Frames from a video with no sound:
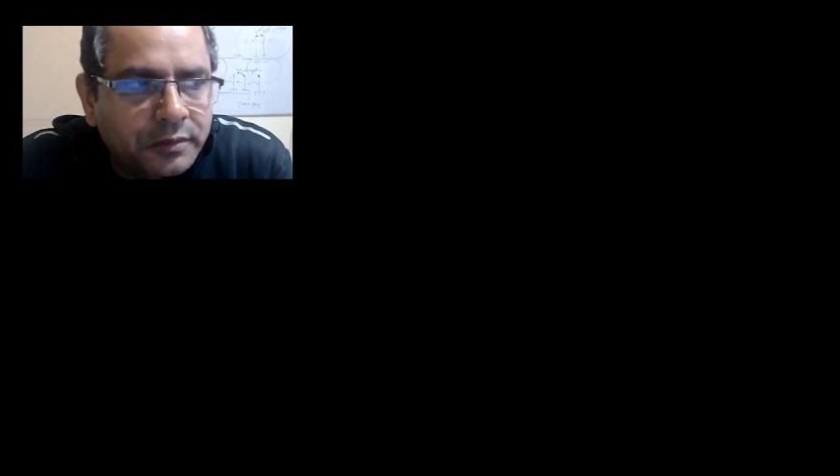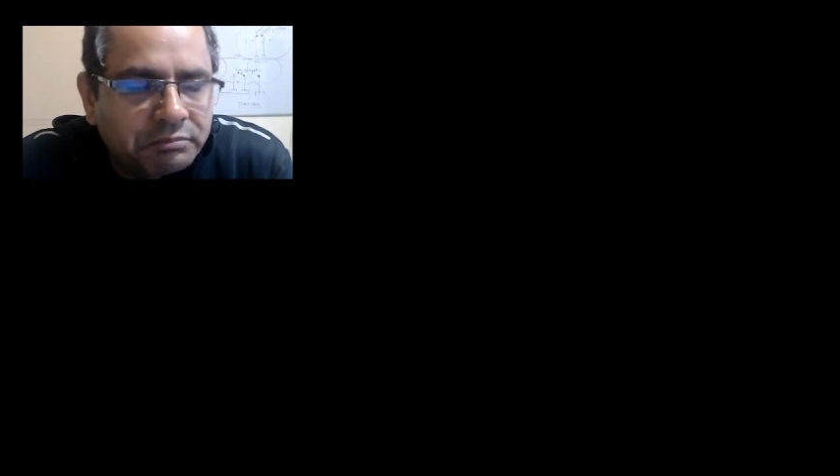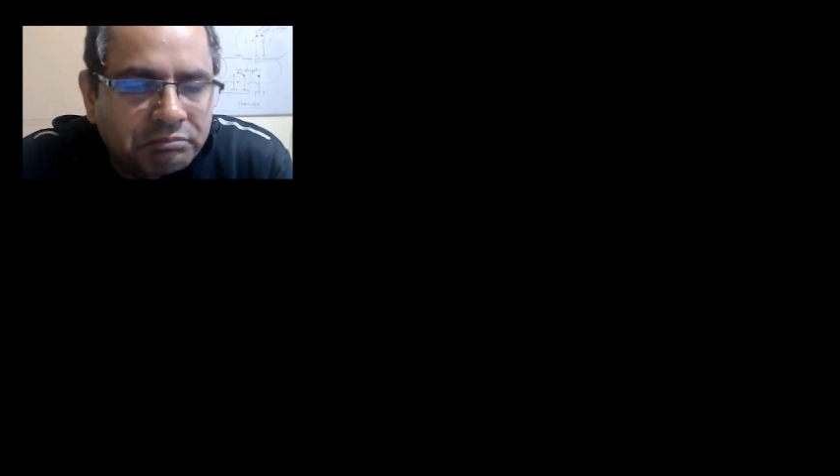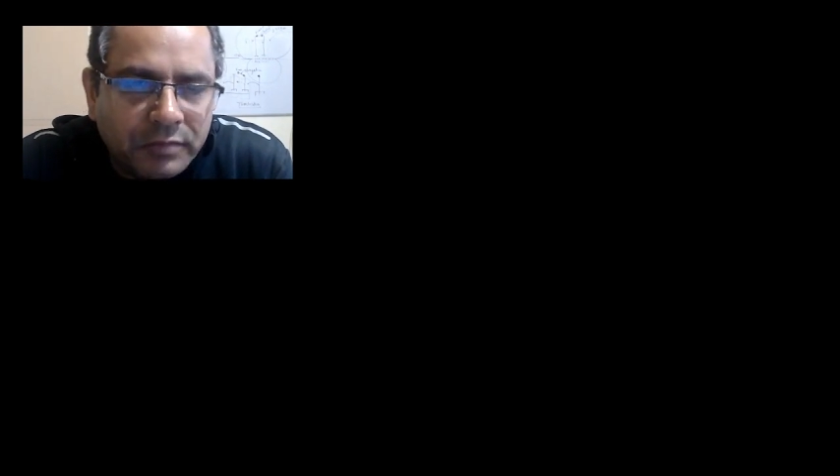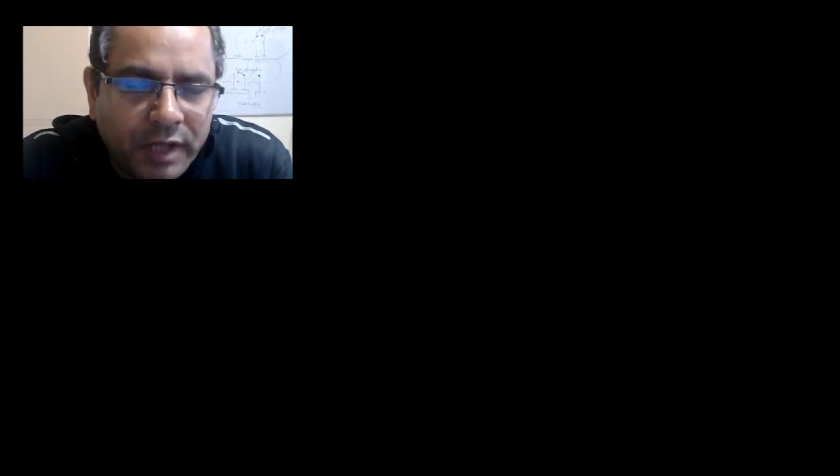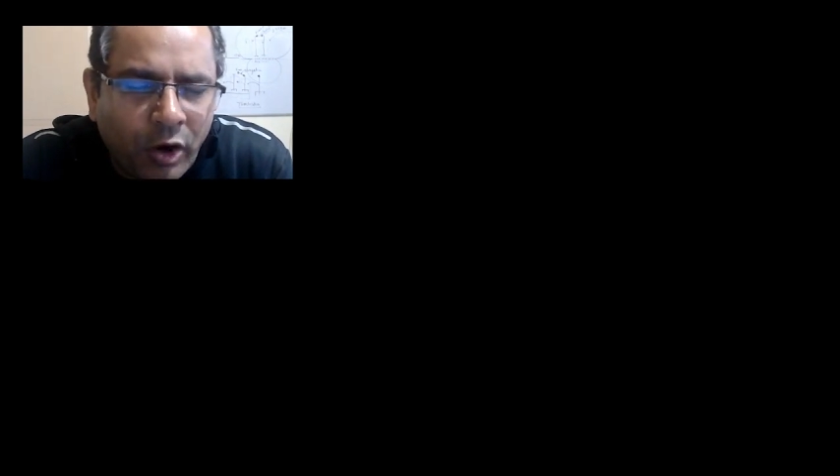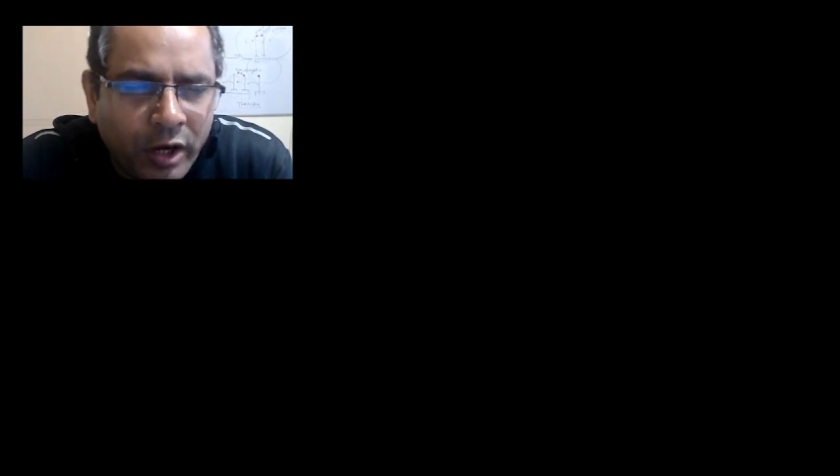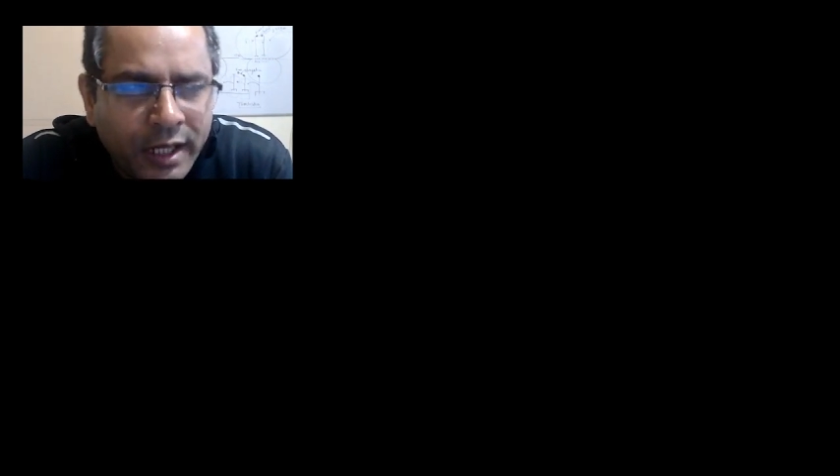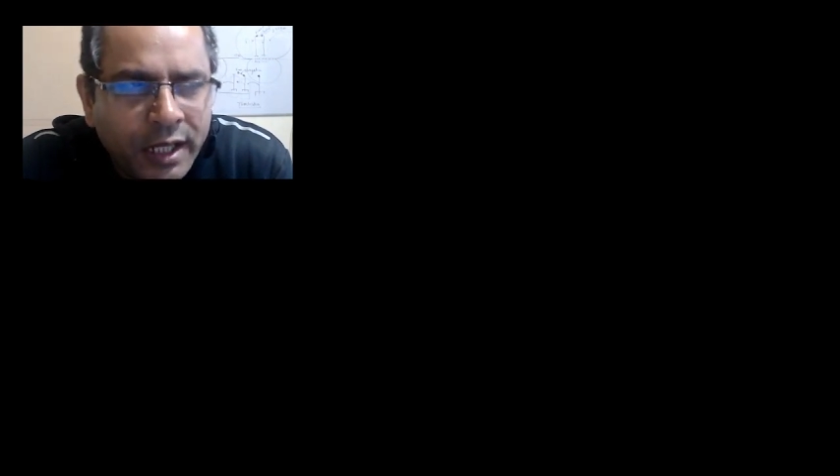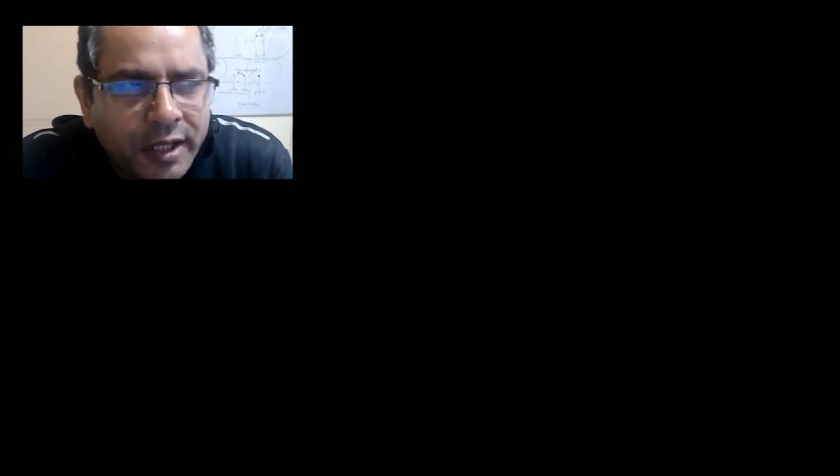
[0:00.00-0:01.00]

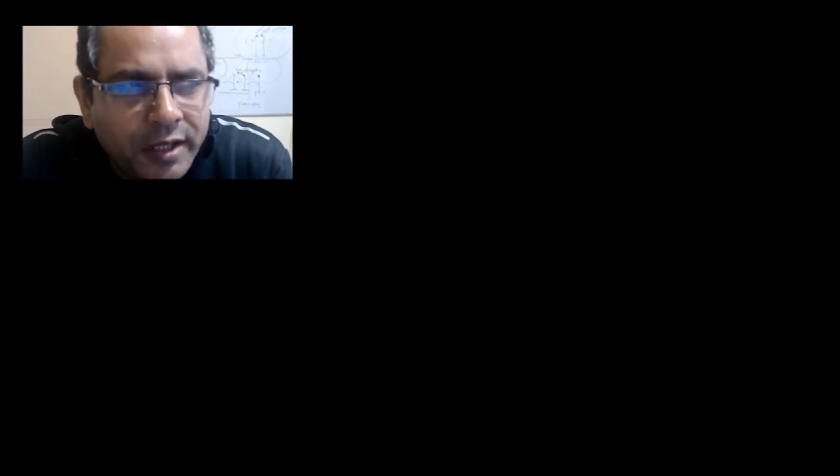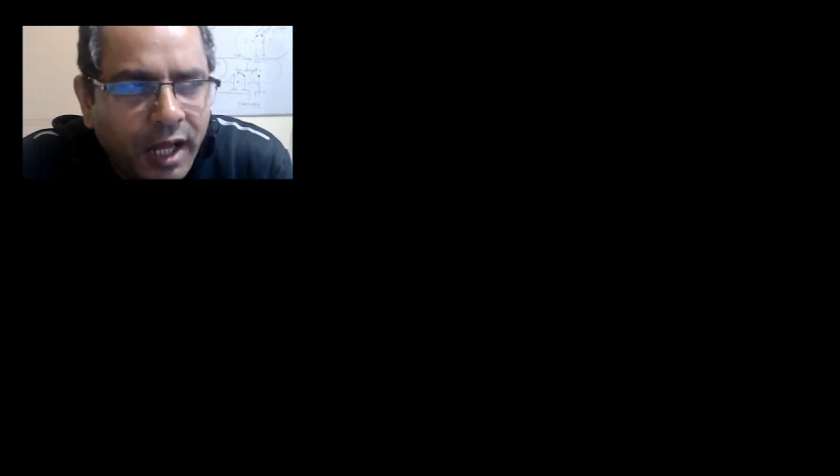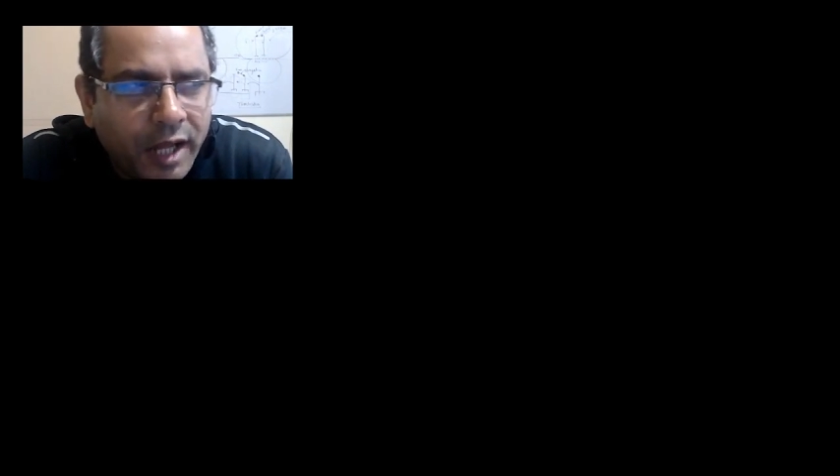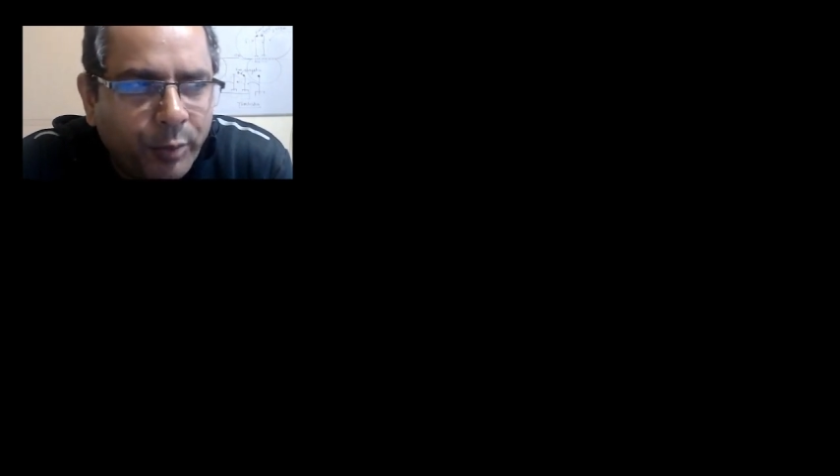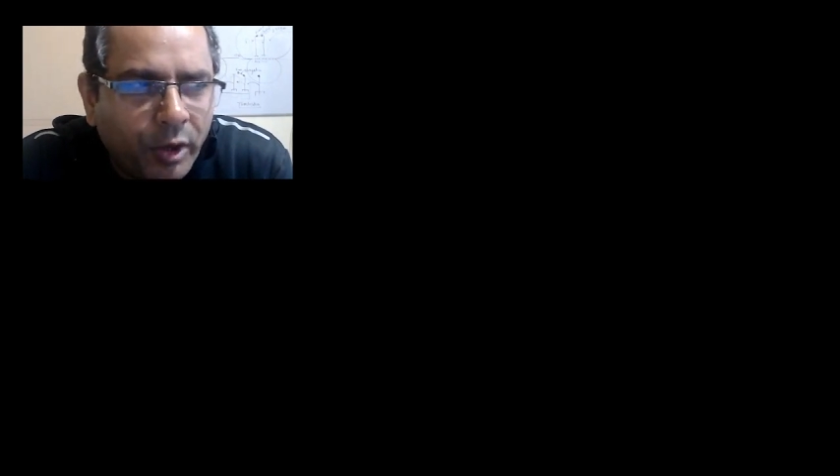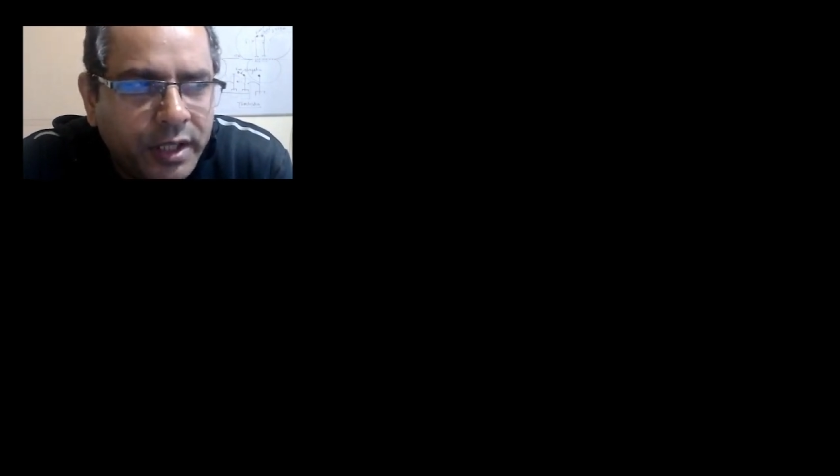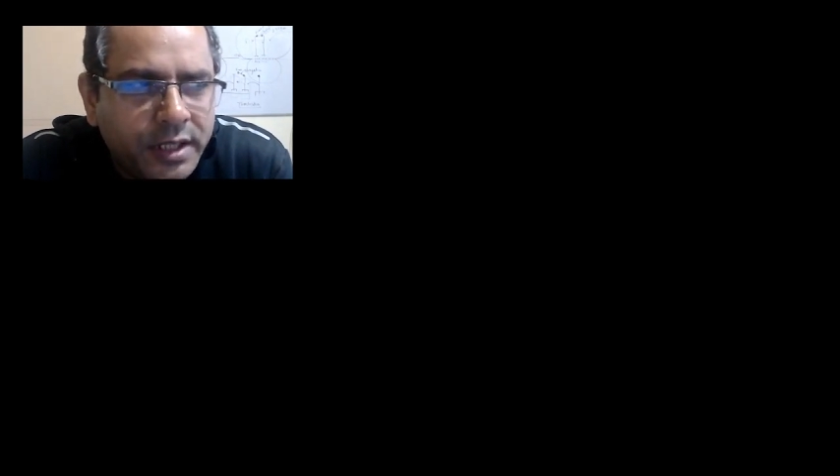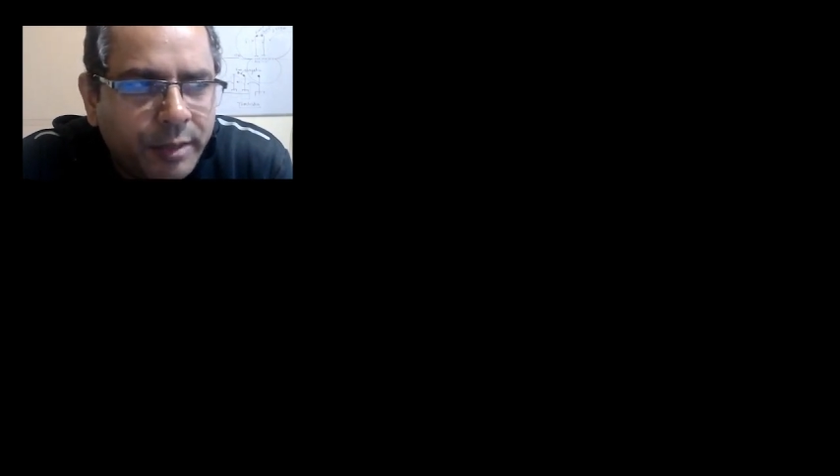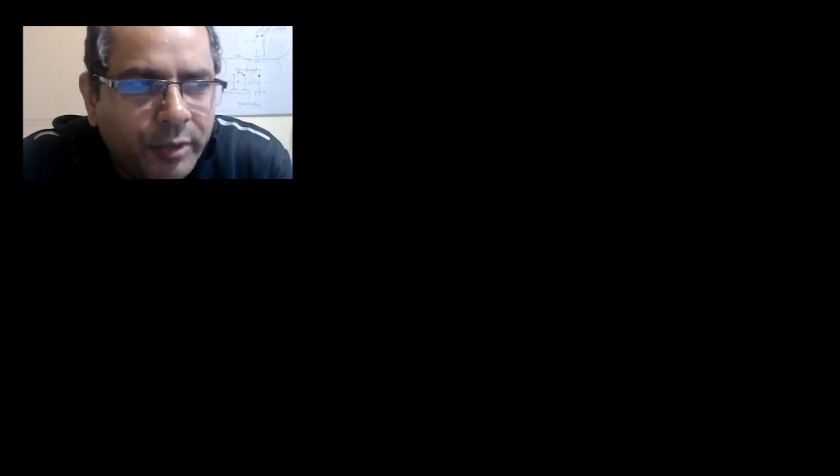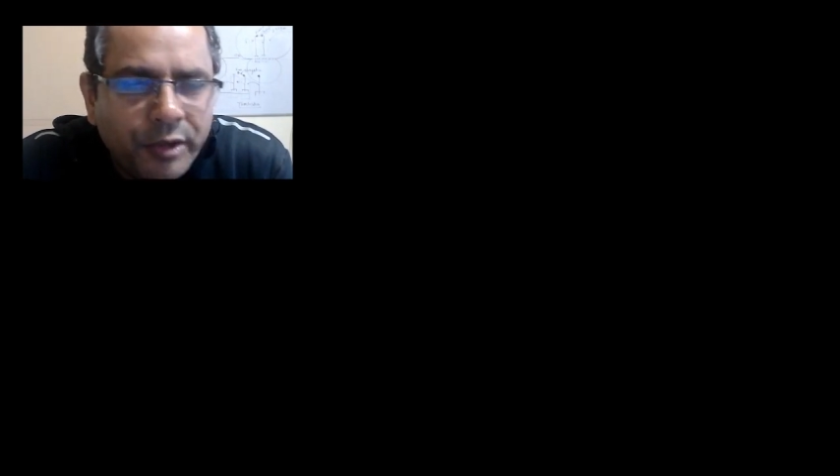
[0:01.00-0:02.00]
accordingly our body is
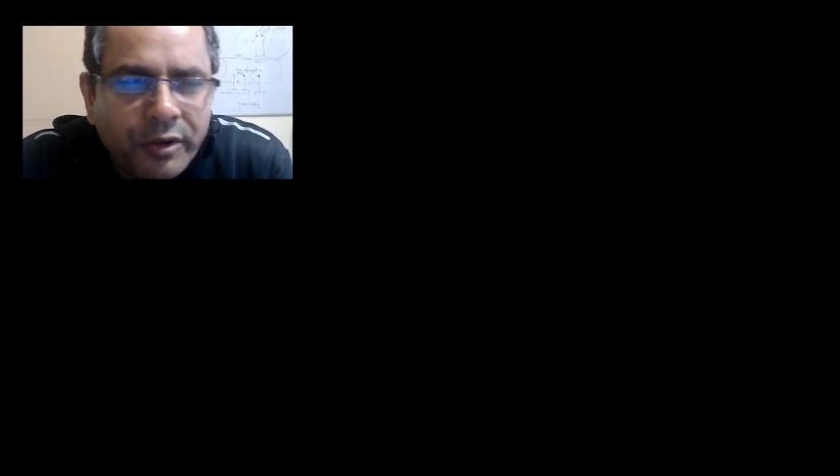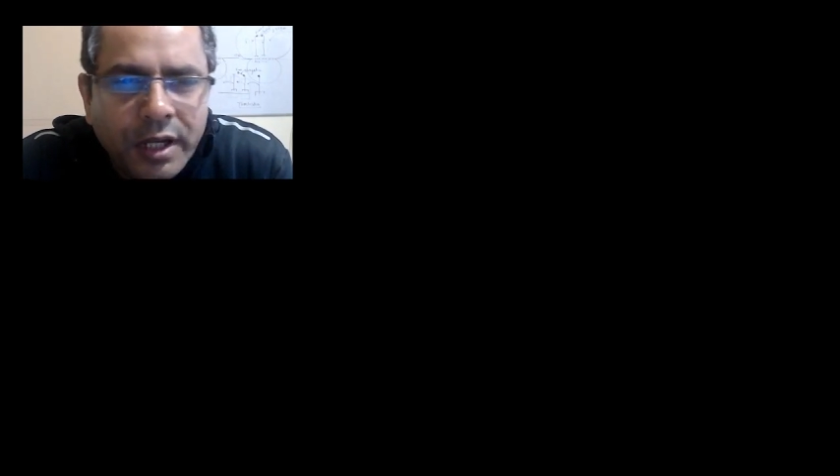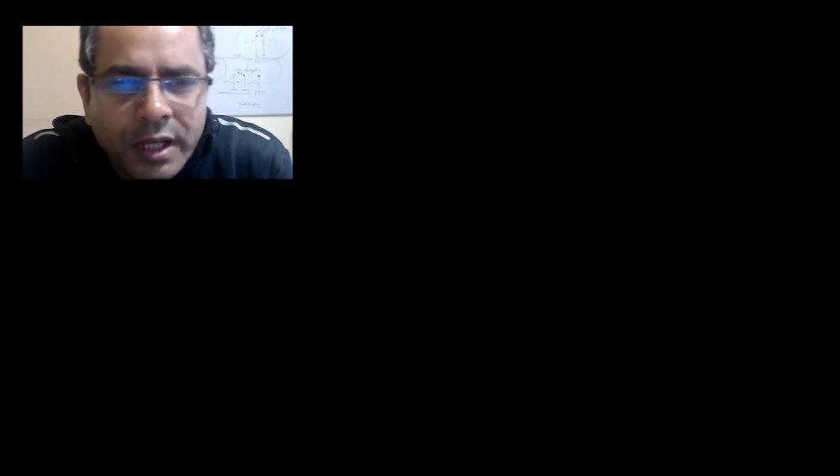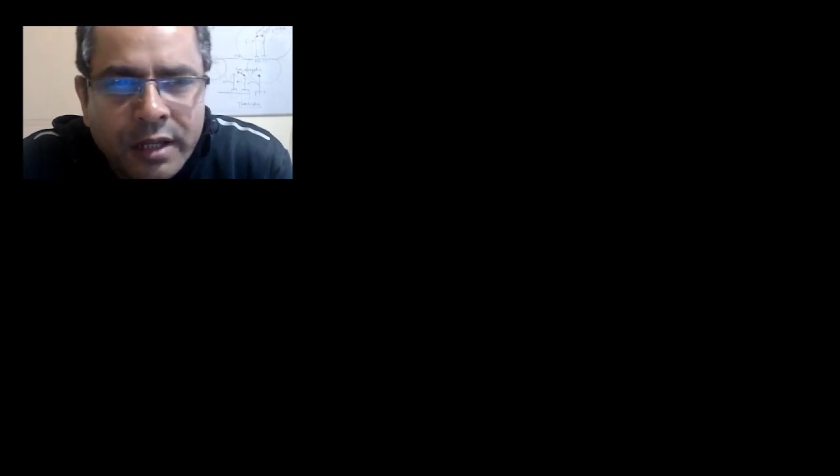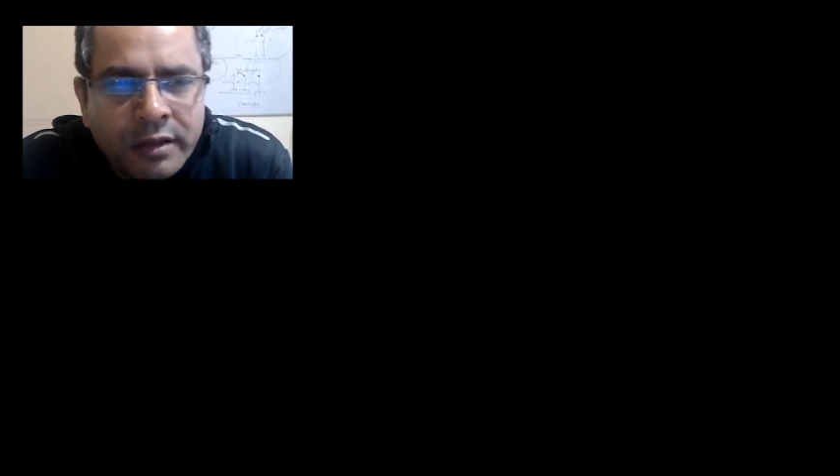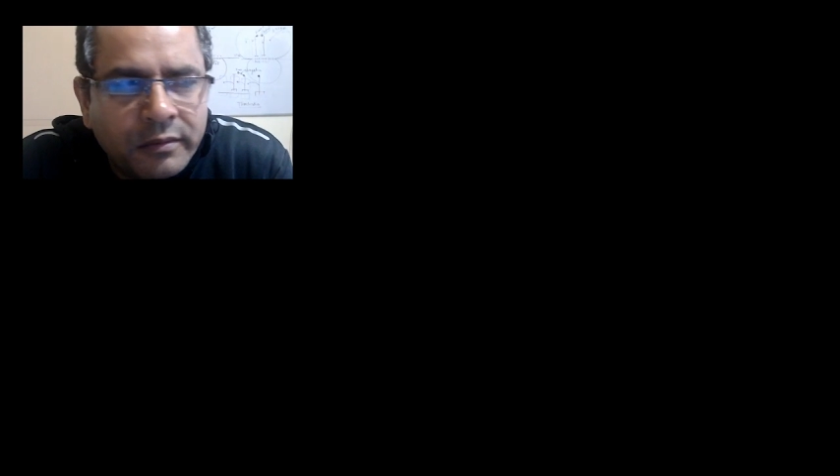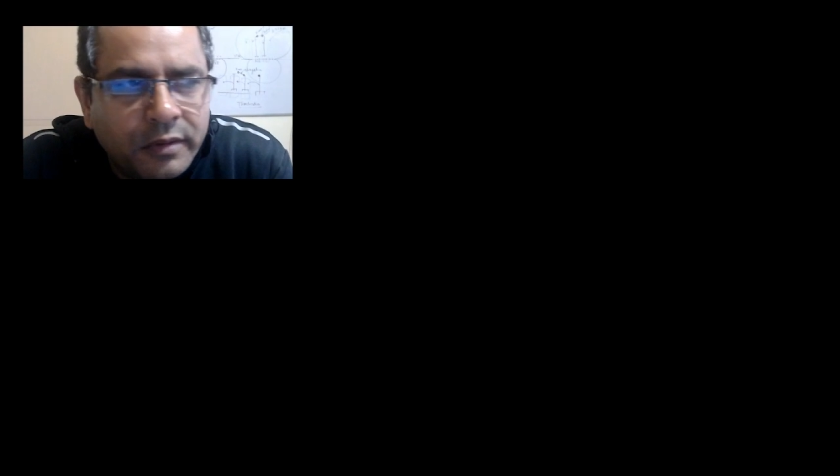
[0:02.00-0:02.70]
able to retain